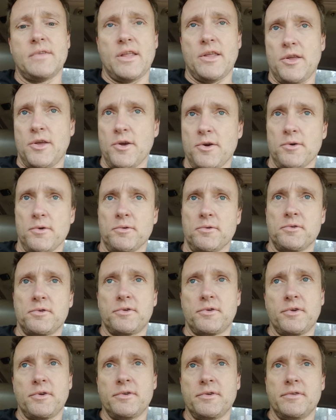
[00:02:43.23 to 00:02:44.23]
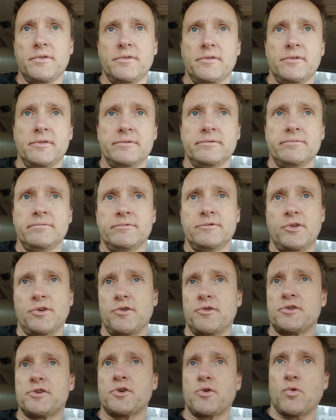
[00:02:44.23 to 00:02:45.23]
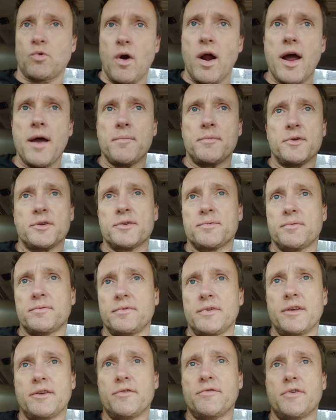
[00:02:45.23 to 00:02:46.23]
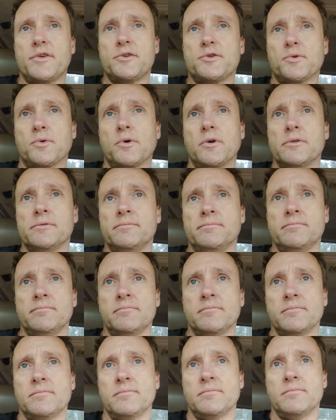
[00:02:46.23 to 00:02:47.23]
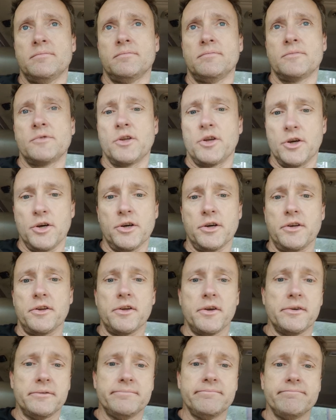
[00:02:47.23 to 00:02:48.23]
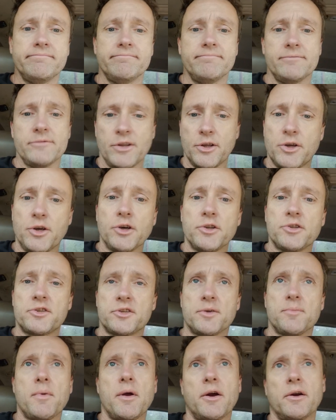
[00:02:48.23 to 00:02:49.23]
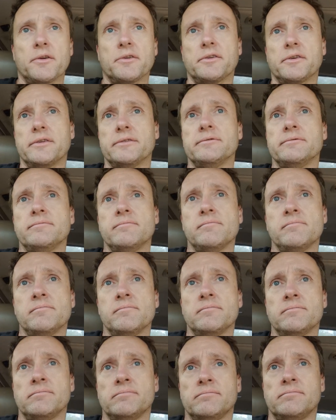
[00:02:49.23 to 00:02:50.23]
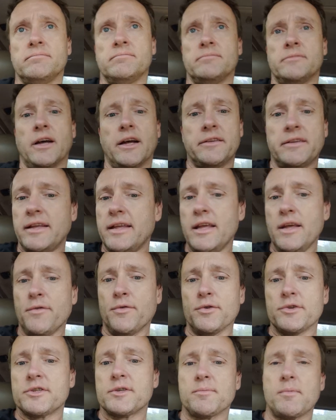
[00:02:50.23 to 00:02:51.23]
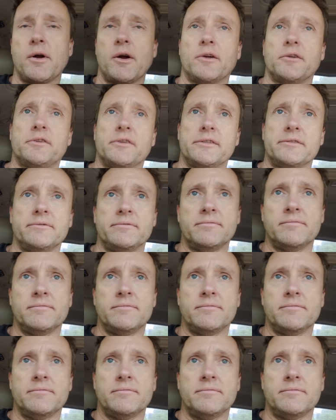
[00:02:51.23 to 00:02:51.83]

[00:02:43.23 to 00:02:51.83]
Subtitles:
used to describe this individual good, the good Samaritan, not the evil Samaritan.